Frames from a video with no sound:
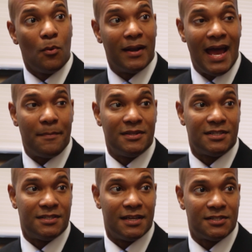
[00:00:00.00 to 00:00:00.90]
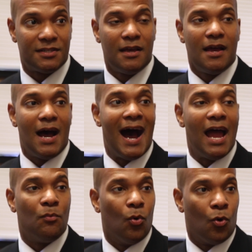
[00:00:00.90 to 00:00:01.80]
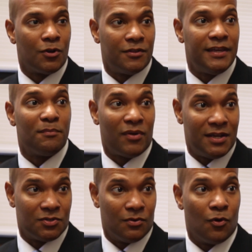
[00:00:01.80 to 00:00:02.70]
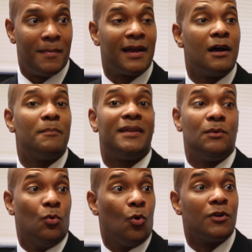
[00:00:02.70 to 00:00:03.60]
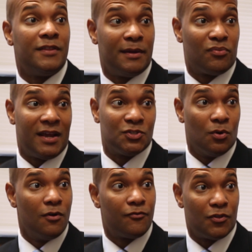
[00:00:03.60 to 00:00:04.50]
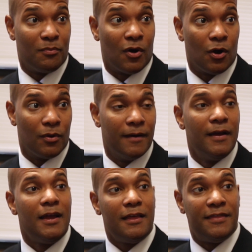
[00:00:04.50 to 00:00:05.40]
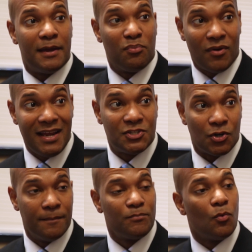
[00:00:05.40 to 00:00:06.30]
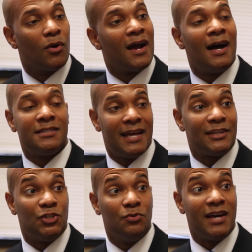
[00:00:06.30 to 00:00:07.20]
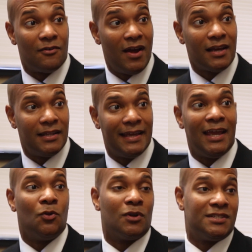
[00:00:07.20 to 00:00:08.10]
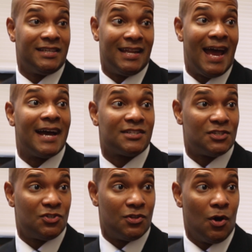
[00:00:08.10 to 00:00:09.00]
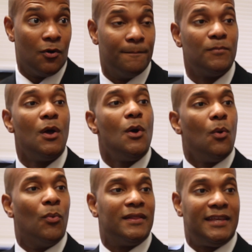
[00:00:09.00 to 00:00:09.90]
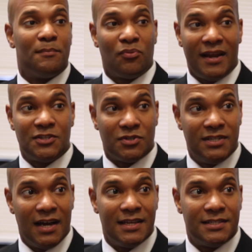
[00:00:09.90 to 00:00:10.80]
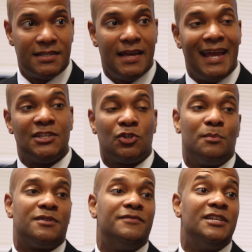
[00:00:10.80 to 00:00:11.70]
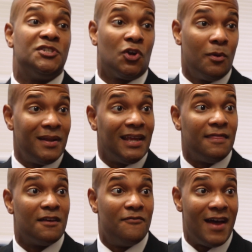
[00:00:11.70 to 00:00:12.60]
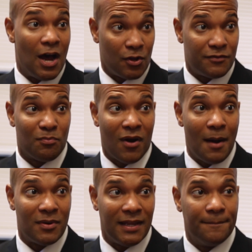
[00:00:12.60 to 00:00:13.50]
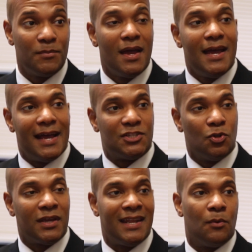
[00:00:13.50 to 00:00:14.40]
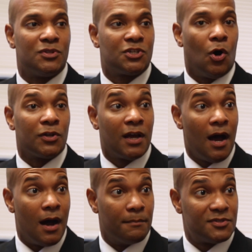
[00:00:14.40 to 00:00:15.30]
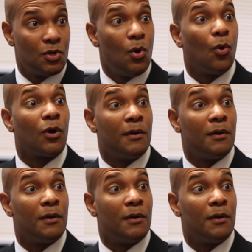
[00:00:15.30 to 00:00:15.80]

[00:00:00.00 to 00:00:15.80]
What happens is this. I will order the appraisal, or my company will order the appraisal for the borrower. The appraiser will contact you directly in order to get access to the home. What the appraiser does in terms of determining the value of the property is looking at what's called comps, or